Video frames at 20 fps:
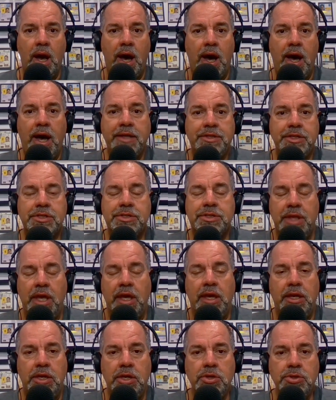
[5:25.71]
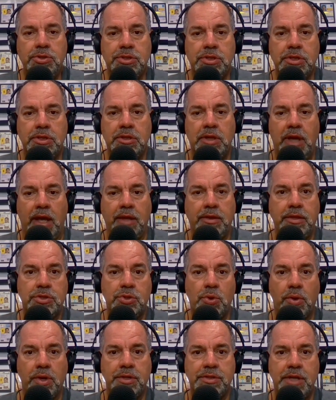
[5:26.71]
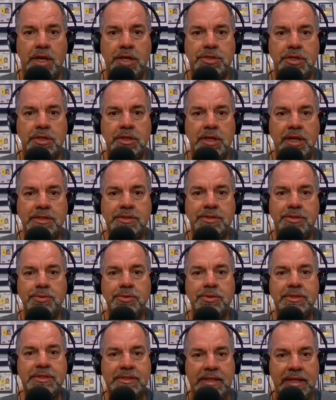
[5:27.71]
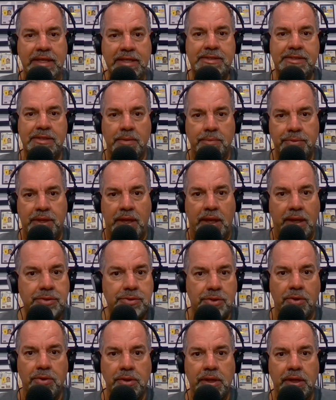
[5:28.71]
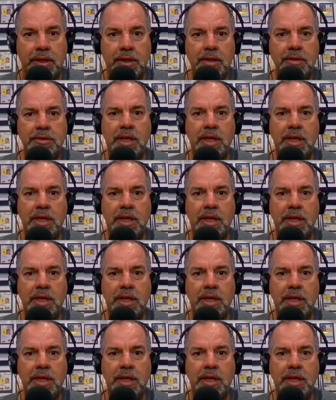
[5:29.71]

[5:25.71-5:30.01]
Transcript: I just think Houston and this organization needs to see some things early.